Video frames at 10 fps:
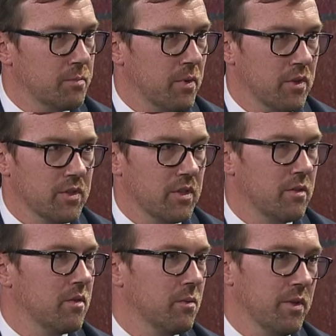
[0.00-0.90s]

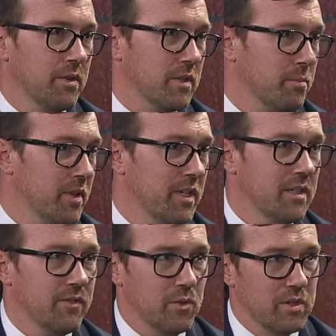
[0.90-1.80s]
person, whether it's a
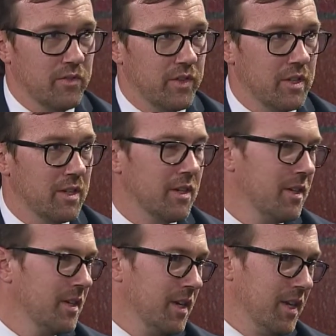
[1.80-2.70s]
plaintiff or a defendant,
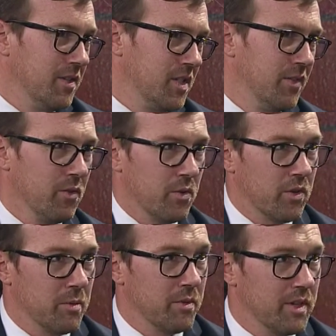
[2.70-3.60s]
in a civil or a criminal